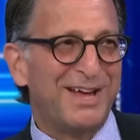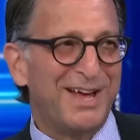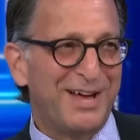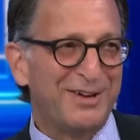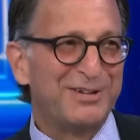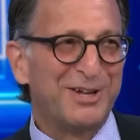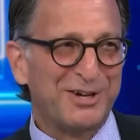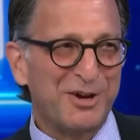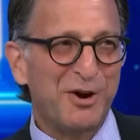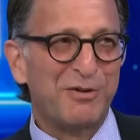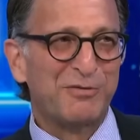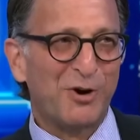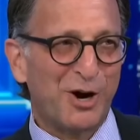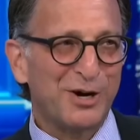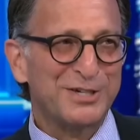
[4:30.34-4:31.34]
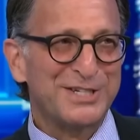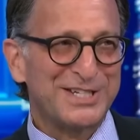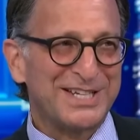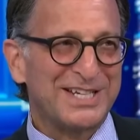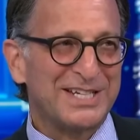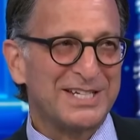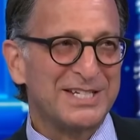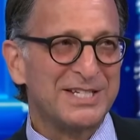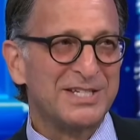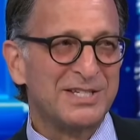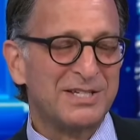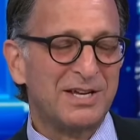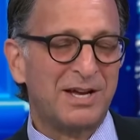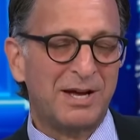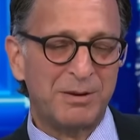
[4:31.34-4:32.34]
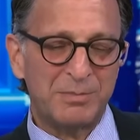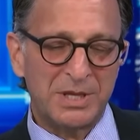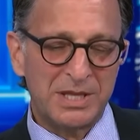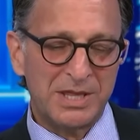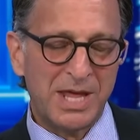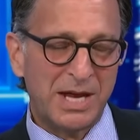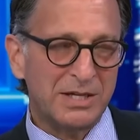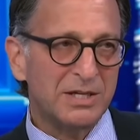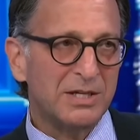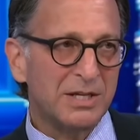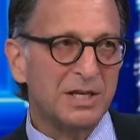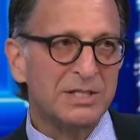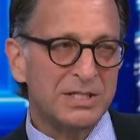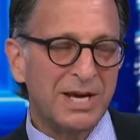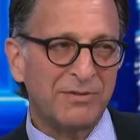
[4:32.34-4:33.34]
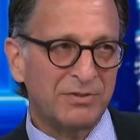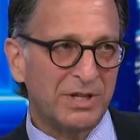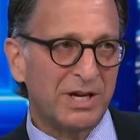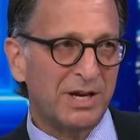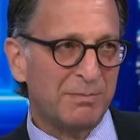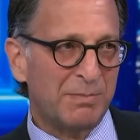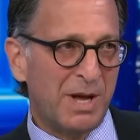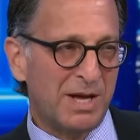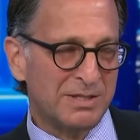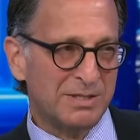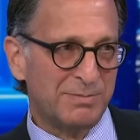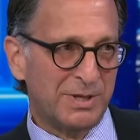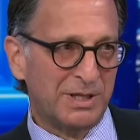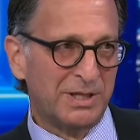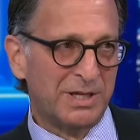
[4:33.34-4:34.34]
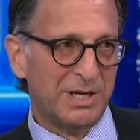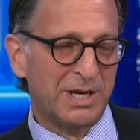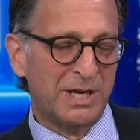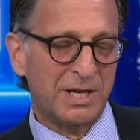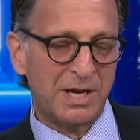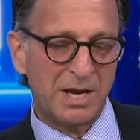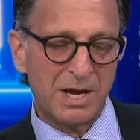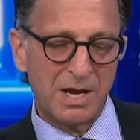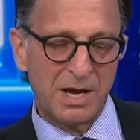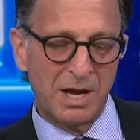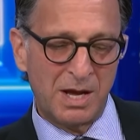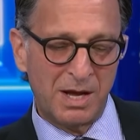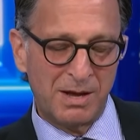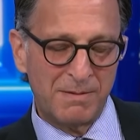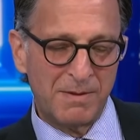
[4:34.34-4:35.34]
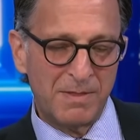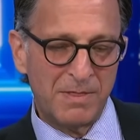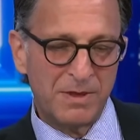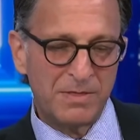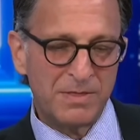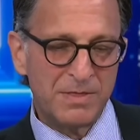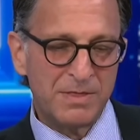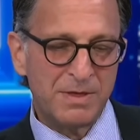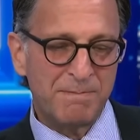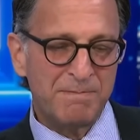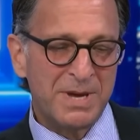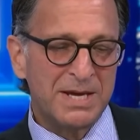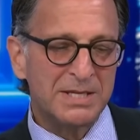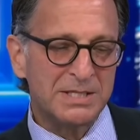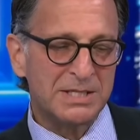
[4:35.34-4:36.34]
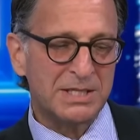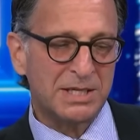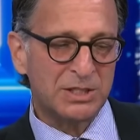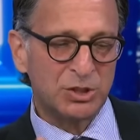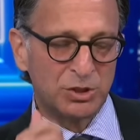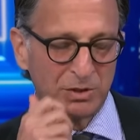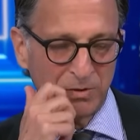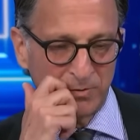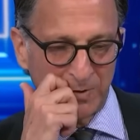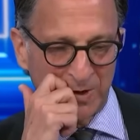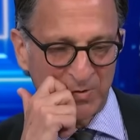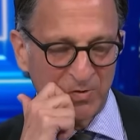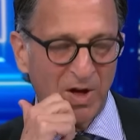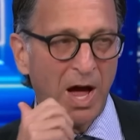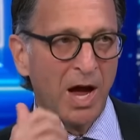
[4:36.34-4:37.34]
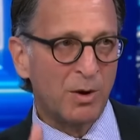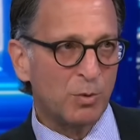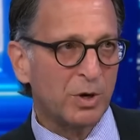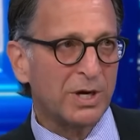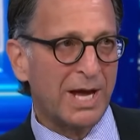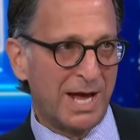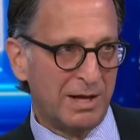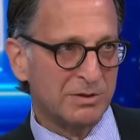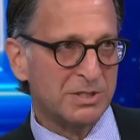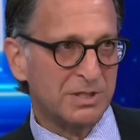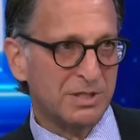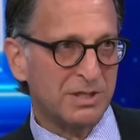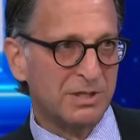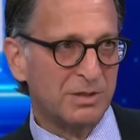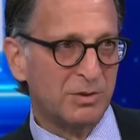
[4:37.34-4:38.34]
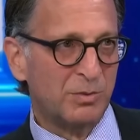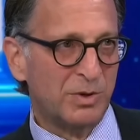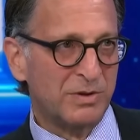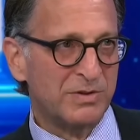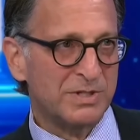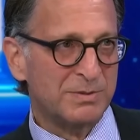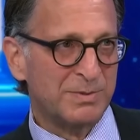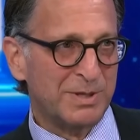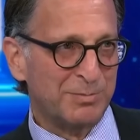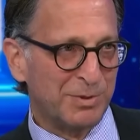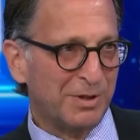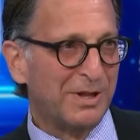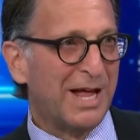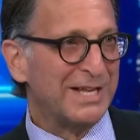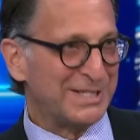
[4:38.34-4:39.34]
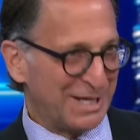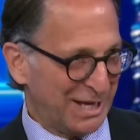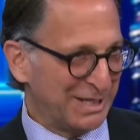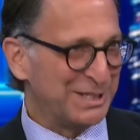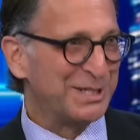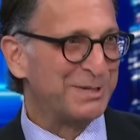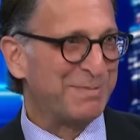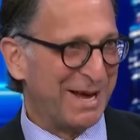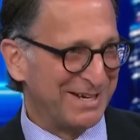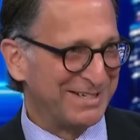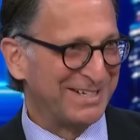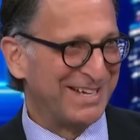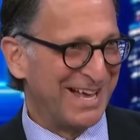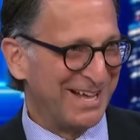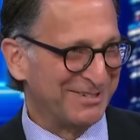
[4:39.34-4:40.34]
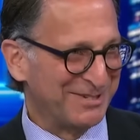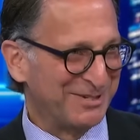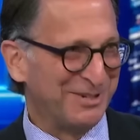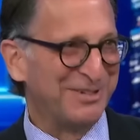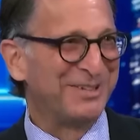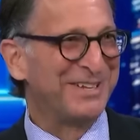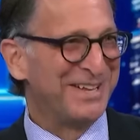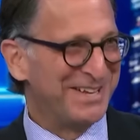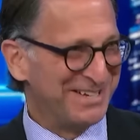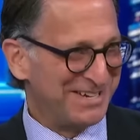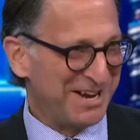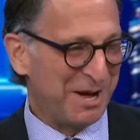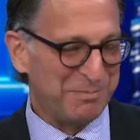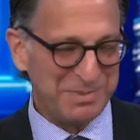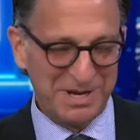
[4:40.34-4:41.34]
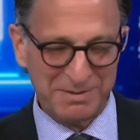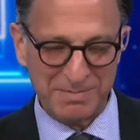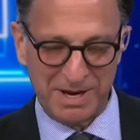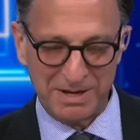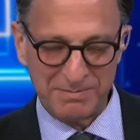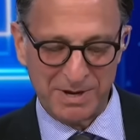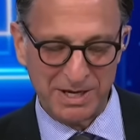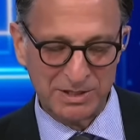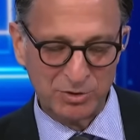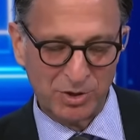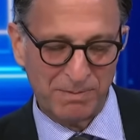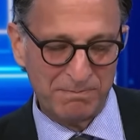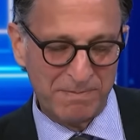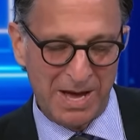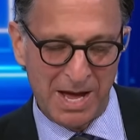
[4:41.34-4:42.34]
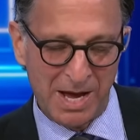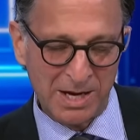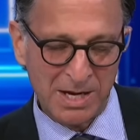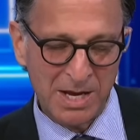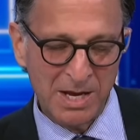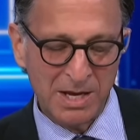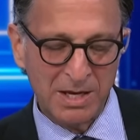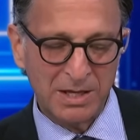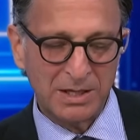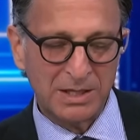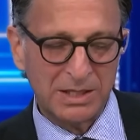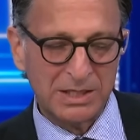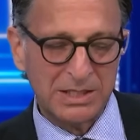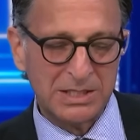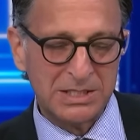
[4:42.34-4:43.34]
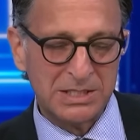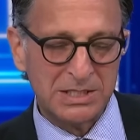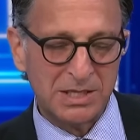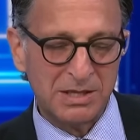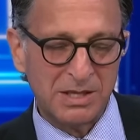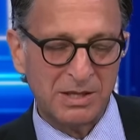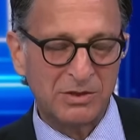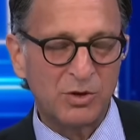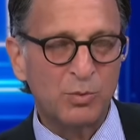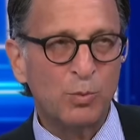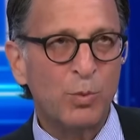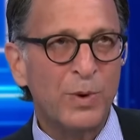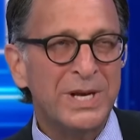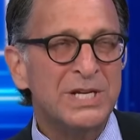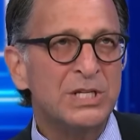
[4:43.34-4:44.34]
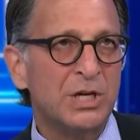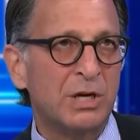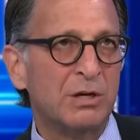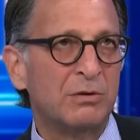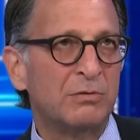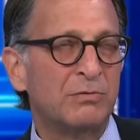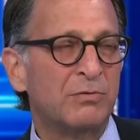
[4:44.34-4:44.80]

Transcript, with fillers: eh, like over our skis. Yeah. I mean, that it's definitely a possibility. Uh, the the biggest issue, if, like if I were counseling one of these people as independent counsel, not being paid by a Trump PAC, is that the window